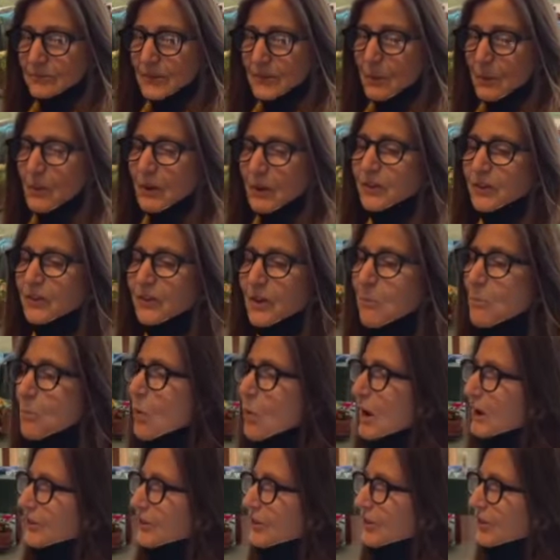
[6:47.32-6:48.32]
While some
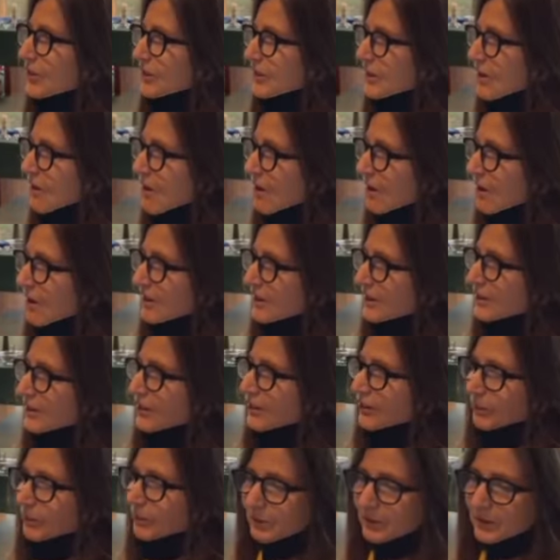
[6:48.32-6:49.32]
watched in horror and
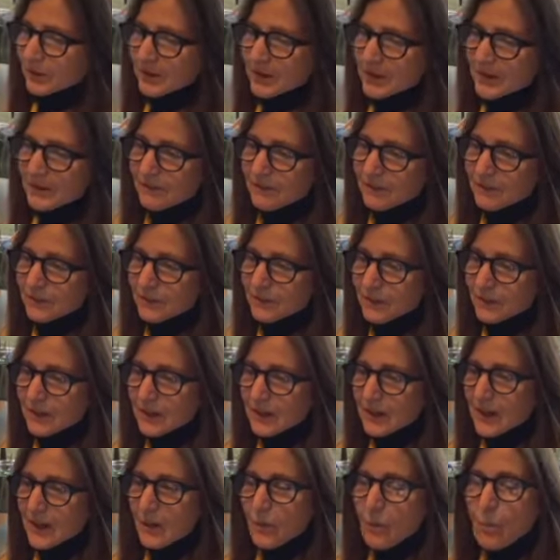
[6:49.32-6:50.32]
disbelief,
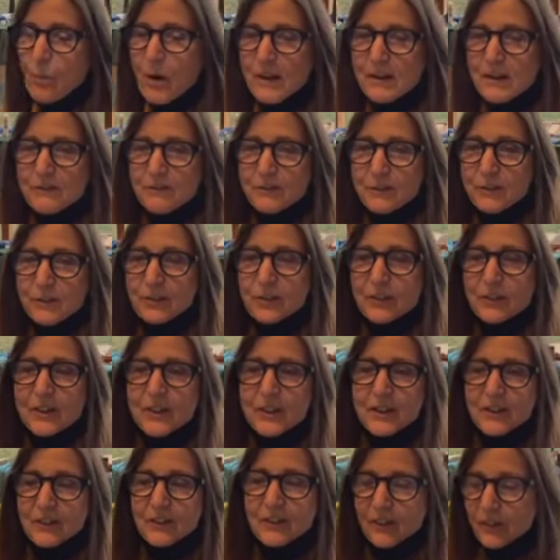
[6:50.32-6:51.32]
white
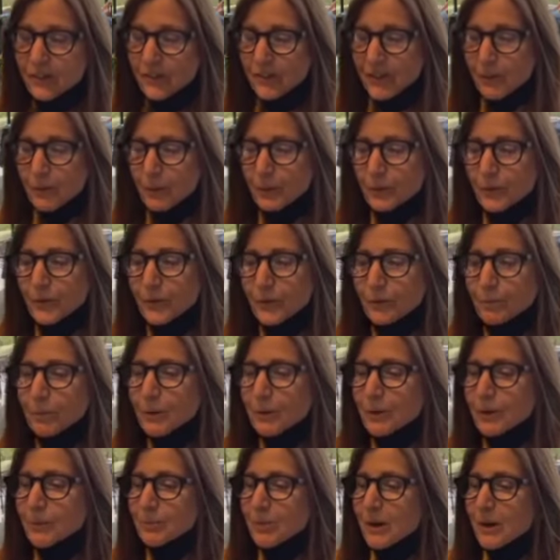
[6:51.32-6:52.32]
vigilantes that were
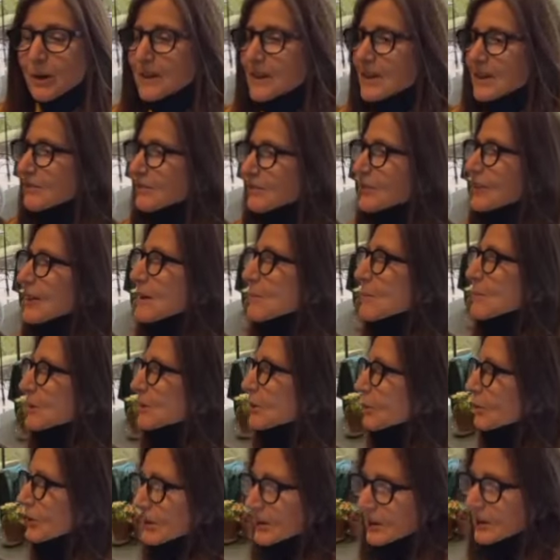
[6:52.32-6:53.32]
spurred by the
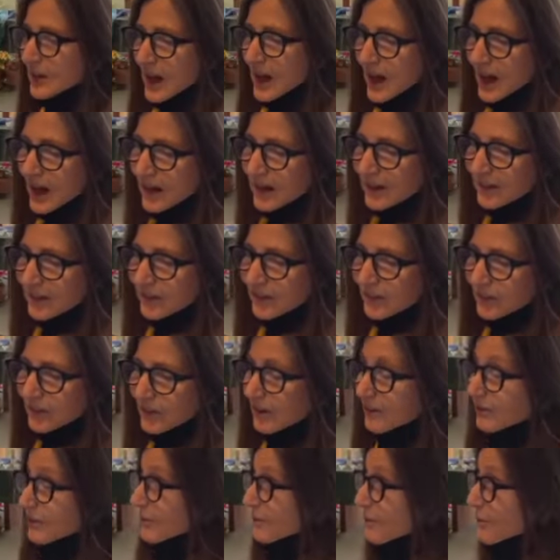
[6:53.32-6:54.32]
inflammatory lies
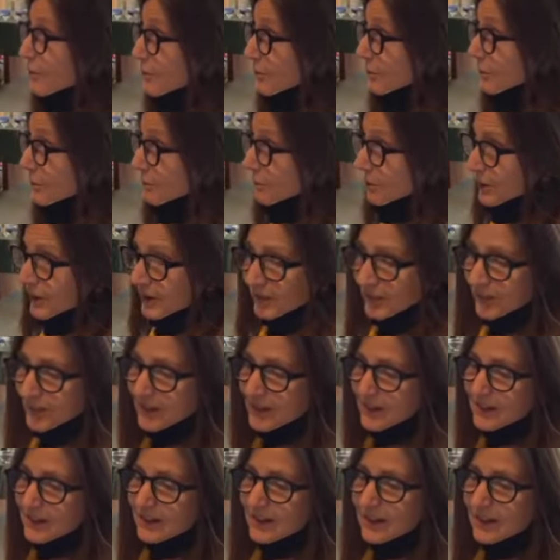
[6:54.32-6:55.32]
of the former
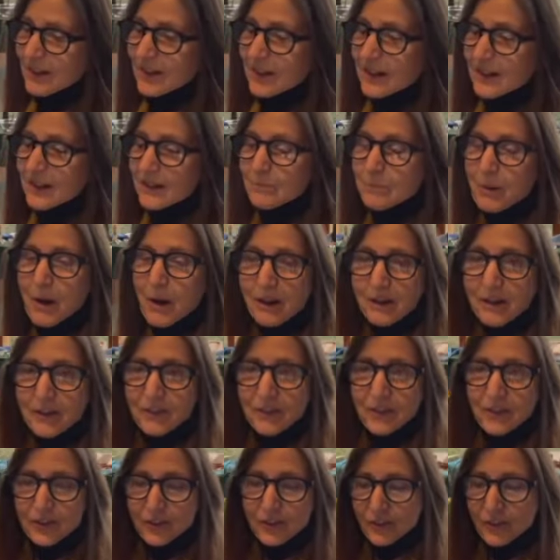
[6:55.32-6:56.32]
president and
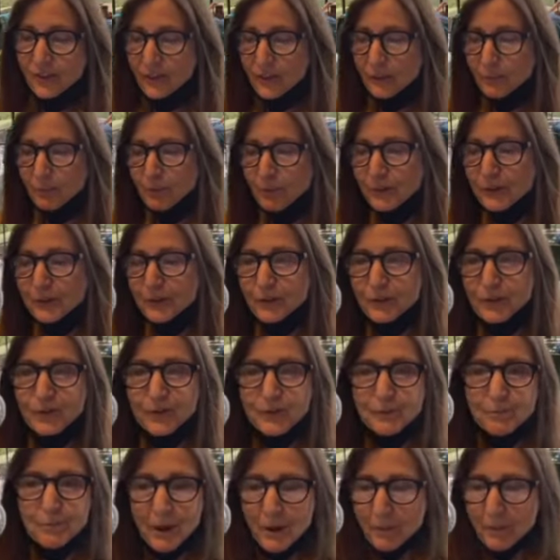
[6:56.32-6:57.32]
politicians and preachers
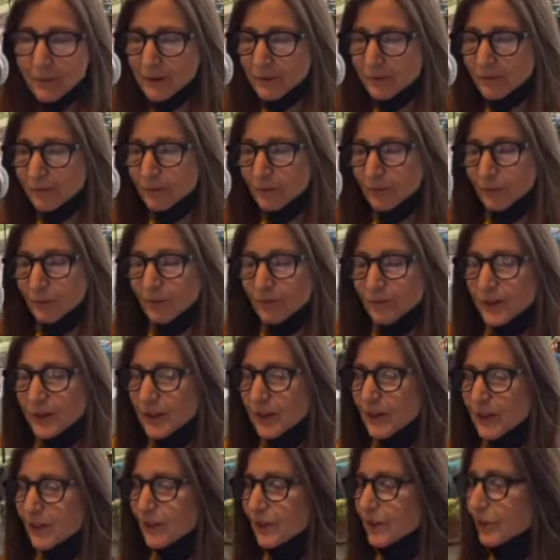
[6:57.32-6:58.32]
and public
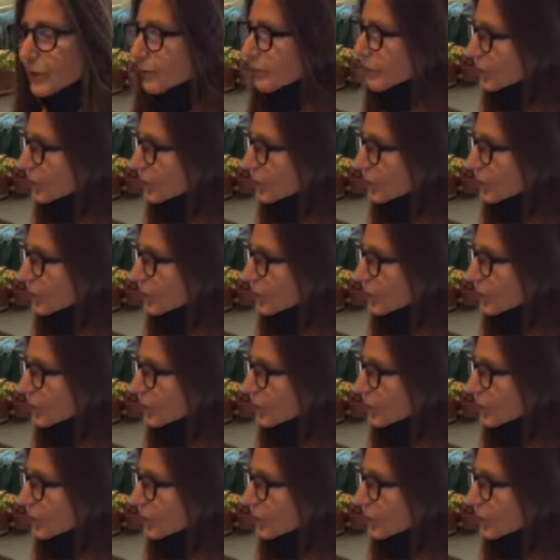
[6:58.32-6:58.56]
figures who've